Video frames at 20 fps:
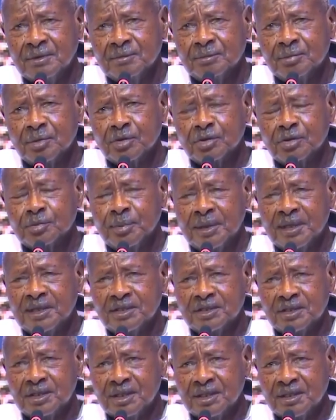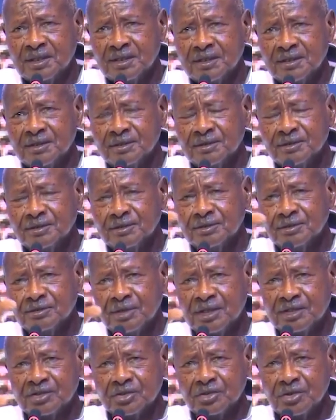prosperity
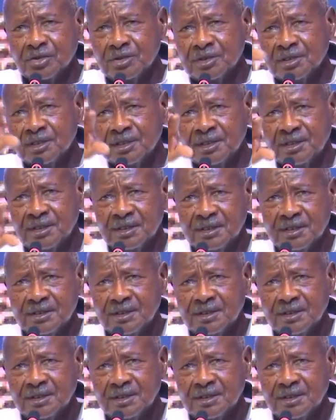was only